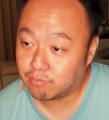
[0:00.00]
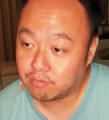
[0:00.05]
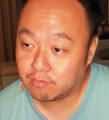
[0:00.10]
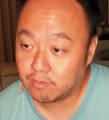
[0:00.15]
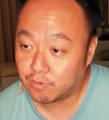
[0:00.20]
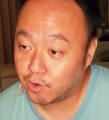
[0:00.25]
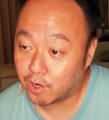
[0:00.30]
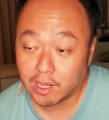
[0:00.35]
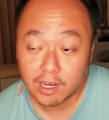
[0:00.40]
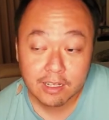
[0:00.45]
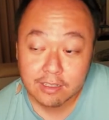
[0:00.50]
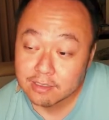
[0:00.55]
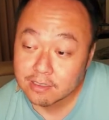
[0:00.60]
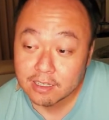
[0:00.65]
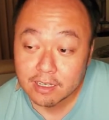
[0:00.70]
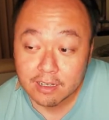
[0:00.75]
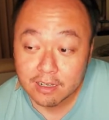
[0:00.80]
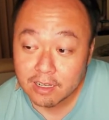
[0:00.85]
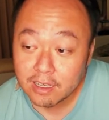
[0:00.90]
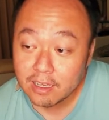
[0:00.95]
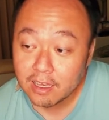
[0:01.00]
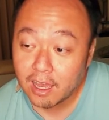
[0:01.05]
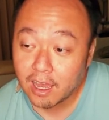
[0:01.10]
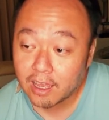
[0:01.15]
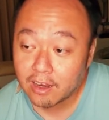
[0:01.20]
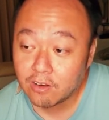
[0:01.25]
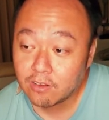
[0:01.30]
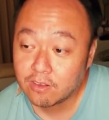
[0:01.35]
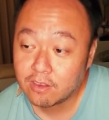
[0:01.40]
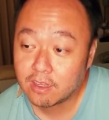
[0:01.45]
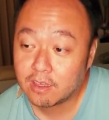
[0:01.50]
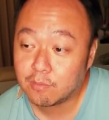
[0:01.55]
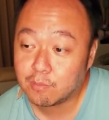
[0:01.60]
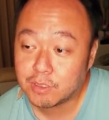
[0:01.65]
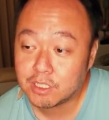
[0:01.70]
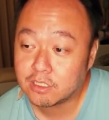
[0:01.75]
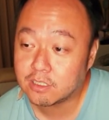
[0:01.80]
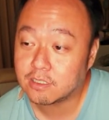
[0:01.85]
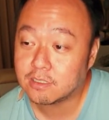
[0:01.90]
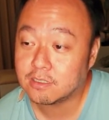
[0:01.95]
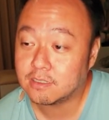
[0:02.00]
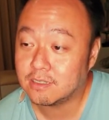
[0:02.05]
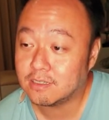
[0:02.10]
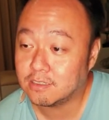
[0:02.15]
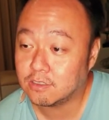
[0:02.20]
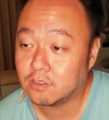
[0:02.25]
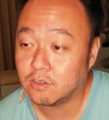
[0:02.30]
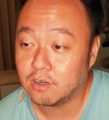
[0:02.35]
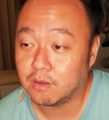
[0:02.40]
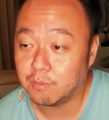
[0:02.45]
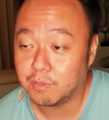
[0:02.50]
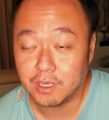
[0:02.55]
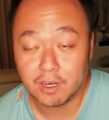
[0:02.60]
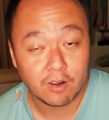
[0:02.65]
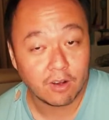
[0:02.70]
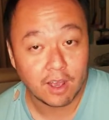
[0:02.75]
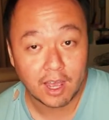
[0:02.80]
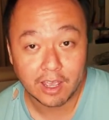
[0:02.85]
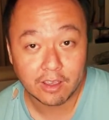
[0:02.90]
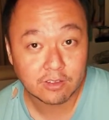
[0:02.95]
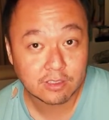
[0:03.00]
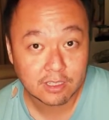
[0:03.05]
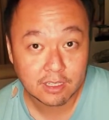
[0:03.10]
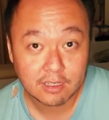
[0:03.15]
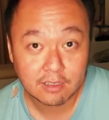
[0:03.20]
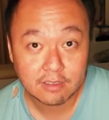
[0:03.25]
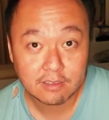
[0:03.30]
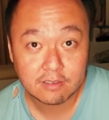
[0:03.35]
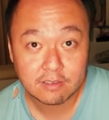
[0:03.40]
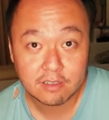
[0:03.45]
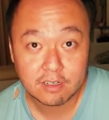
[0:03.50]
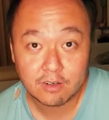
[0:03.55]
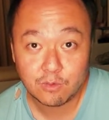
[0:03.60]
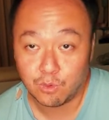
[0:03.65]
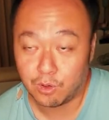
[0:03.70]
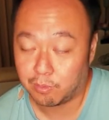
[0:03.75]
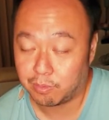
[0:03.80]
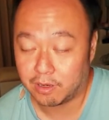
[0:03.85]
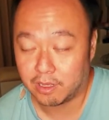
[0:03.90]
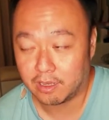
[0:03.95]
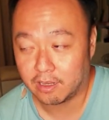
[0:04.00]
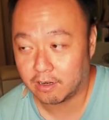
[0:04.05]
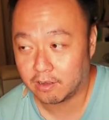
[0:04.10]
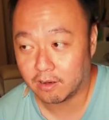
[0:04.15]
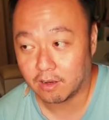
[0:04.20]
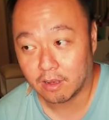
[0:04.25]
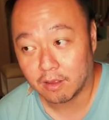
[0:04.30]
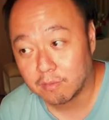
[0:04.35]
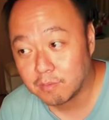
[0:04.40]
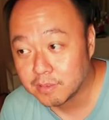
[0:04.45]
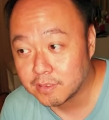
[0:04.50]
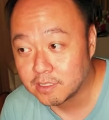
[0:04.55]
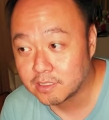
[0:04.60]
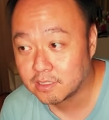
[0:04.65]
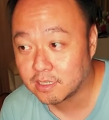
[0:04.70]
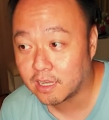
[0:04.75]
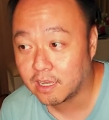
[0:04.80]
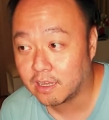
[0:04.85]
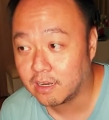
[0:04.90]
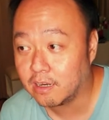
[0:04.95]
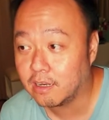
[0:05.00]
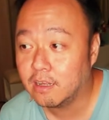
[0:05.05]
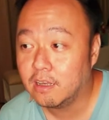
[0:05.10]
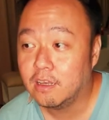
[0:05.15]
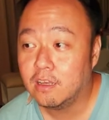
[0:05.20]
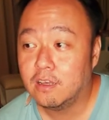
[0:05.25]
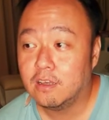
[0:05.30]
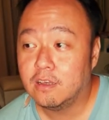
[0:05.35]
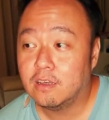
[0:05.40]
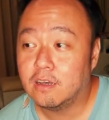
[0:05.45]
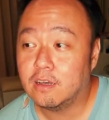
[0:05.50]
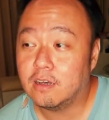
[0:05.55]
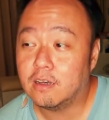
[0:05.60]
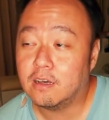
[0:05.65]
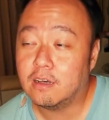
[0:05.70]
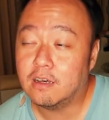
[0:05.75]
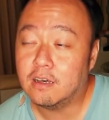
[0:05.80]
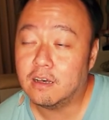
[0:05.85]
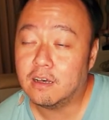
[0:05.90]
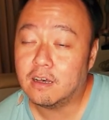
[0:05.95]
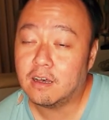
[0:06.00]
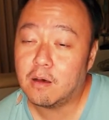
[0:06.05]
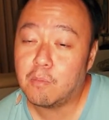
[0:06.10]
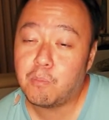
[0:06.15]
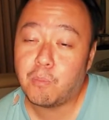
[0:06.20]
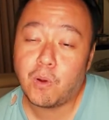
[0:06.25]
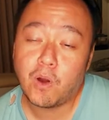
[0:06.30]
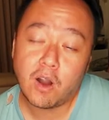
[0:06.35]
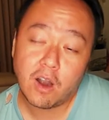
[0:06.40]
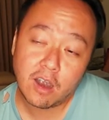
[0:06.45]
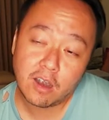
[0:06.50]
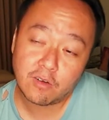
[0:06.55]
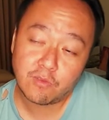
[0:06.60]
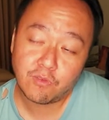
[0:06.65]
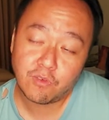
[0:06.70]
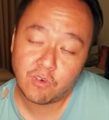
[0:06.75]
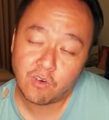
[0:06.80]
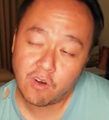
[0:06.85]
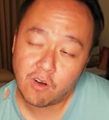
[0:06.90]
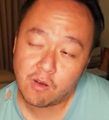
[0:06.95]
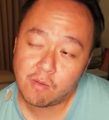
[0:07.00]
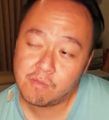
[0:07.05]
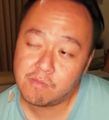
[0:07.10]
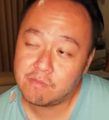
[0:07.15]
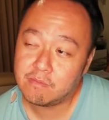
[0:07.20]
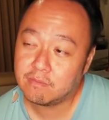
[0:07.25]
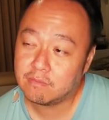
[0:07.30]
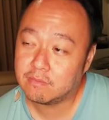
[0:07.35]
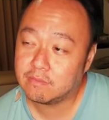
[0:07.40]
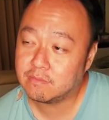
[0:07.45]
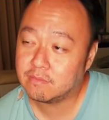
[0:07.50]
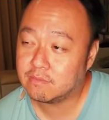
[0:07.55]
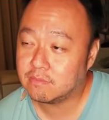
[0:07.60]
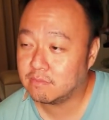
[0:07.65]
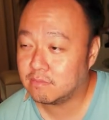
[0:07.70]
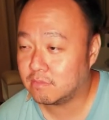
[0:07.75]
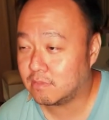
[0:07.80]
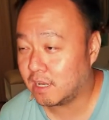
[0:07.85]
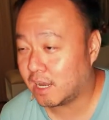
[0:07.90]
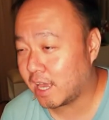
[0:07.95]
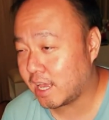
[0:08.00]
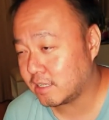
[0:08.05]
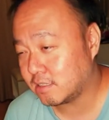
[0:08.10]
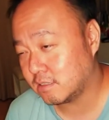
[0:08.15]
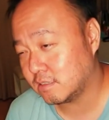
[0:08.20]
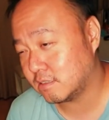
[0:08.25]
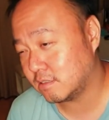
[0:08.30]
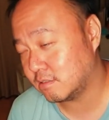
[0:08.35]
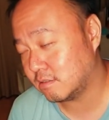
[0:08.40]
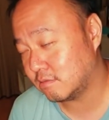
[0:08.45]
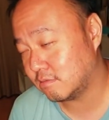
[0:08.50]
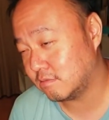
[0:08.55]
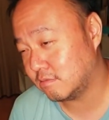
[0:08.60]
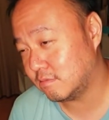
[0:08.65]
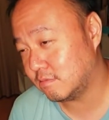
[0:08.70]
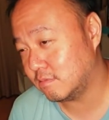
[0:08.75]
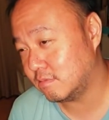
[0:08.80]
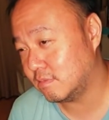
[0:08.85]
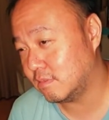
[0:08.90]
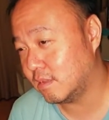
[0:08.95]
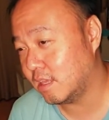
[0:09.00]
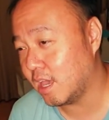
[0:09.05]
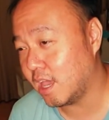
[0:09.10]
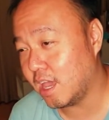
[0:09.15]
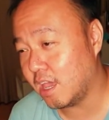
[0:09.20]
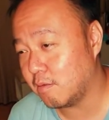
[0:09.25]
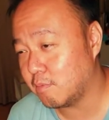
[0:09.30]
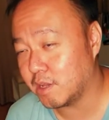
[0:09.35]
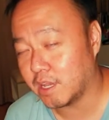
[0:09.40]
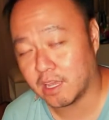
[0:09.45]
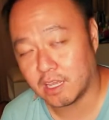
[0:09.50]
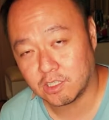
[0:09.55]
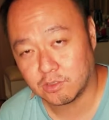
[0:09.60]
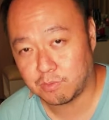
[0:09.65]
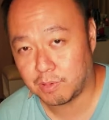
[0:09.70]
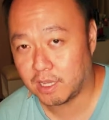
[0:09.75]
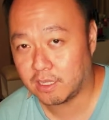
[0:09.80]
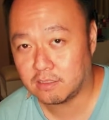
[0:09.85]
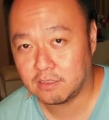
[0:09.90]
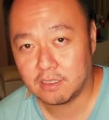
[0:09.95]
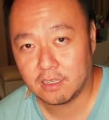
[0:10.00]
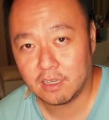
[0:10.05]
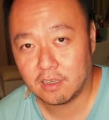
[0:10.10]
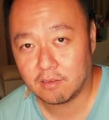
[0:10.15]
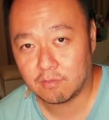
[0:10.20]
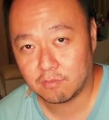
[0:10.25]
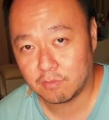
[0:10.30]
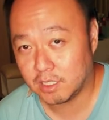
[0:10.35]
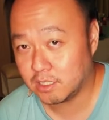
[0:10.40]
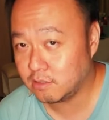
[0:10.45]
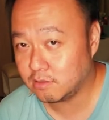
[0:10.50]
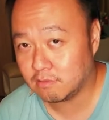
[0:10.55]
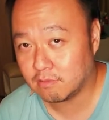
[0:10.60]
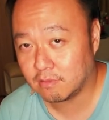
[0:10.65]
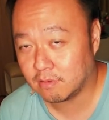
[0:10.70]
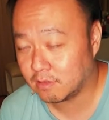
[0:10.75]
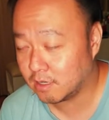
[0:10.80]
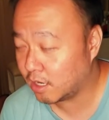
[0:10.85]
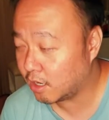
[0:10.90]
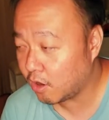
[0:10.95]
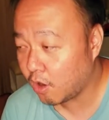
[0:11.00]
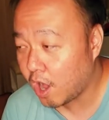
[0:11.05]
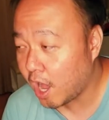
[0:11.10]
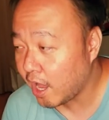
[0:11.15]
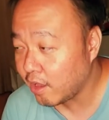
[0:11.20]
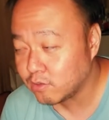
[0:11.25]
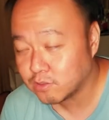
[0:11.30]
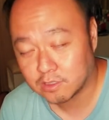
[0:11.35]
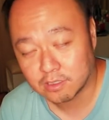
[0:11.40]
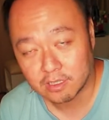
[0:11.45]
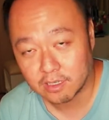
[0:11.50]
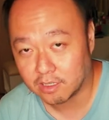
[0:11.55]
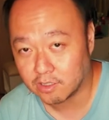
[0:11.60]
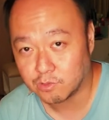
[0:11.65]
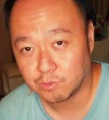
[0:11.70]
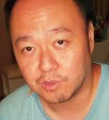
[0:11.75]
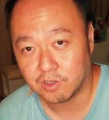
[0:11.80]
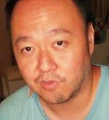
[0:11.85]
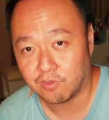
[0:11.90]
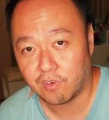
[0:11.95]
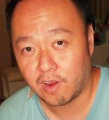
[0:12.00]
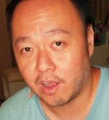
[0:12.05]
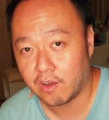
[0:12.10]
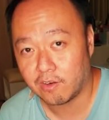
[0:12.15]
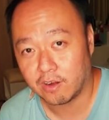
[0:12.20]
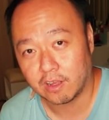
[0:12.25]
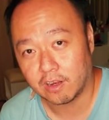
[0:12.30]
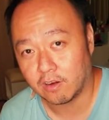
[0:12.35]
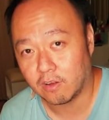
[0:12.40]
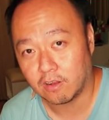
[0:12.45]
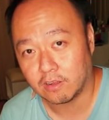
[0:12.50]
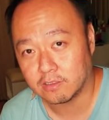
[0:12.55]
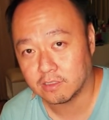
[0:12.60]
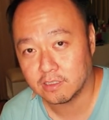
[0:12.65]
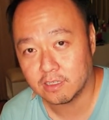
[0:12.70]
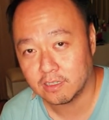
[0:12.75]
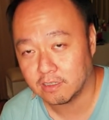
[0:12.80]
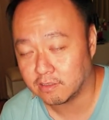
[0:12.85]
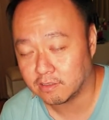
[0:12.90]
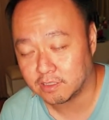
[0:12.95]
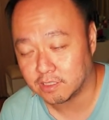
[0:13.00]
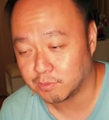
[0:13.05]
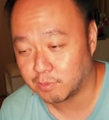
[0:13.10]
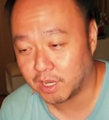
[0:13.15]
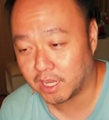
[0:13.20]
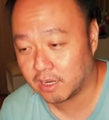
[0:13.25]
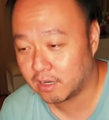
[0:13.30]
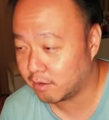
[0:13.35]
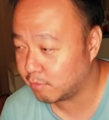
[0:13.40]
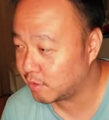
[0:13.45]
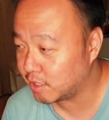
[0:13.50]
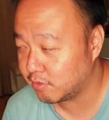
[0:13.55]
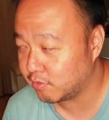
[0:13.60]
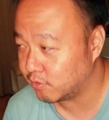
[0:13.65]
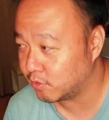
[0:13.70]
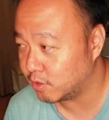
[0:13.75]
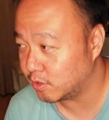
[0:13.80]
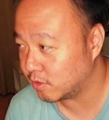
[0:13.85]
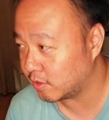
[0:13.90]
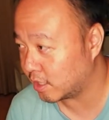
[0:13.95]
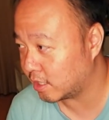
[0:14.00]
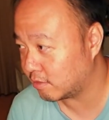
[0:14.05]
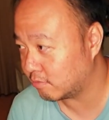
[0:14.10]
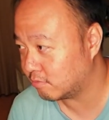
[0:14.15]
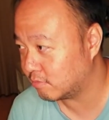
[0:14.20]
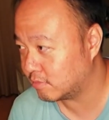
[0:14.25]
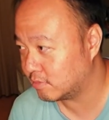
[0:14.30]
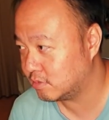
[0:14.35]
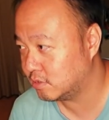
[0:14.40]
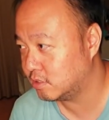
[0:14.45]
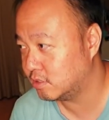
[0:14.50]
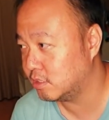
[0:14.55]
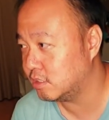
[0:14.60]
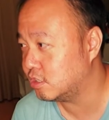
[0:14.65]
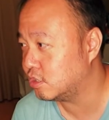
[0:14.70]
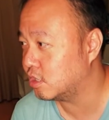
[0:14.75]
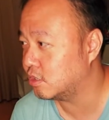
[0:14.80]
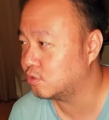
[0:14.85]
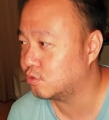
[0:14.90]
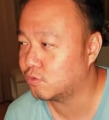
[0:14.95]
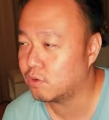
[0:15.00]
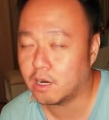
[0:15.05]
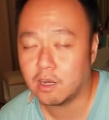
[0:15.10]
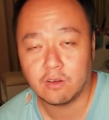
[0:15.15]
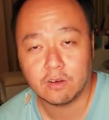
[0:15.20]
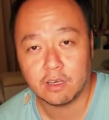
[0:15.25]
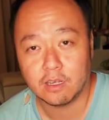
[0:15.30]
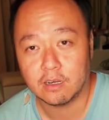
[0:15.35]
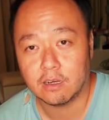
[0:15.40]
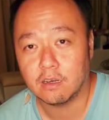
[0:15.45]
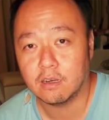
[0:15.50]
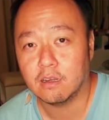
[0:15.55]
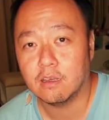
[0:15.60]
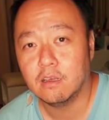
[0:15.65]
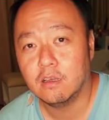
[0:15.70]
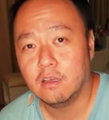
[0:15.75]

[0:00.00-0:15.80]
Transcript: realistically, I don't think Michigan State is going to beat Ohio State this year. We're playing in Columbus, and apart from last game against Penn State, Ohio State has been firing on all cylinders, man. I mean, if you look at CJ Stroud and